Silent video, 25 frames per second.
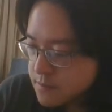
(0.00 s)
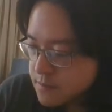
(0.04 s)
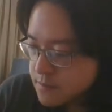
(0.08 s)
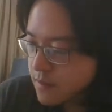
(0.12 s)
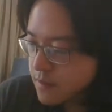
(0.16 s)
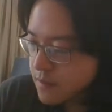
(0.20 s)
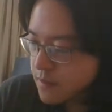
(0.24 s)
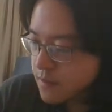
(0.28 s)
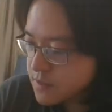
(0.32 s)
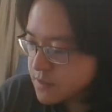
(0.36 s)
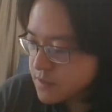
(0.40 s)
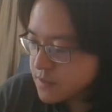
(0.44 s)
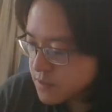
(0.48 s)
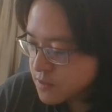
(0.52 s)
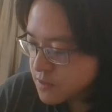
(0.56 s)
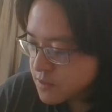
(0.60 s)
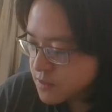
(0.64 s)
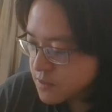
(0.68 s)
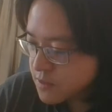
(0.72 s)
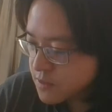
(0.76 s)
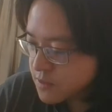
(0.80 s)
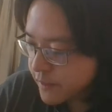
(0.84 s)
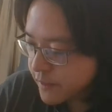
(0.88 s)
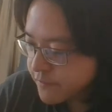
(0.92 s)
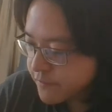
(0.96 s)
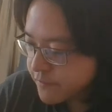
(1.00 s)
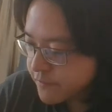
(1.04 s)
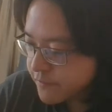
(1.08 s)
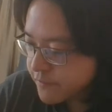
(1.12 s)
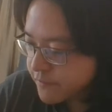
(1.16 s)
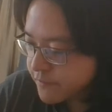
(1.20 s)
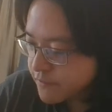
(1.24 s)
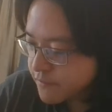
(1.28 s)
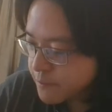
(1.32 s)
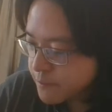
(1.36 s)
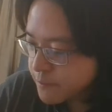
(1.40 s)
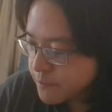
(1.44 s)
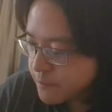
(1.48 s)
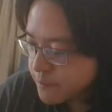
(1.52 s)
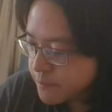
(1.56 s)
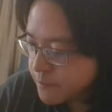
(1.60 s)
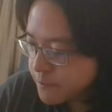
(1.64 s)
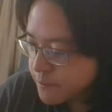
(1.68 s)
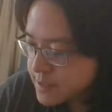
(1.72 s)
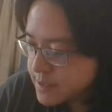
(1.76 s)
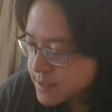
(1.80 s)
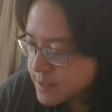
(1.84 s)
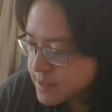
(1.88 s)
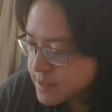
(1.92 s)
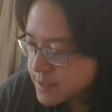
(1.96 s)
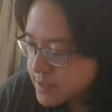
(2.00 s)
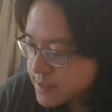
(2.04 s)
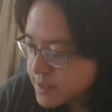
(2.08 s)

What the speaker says: So f of big X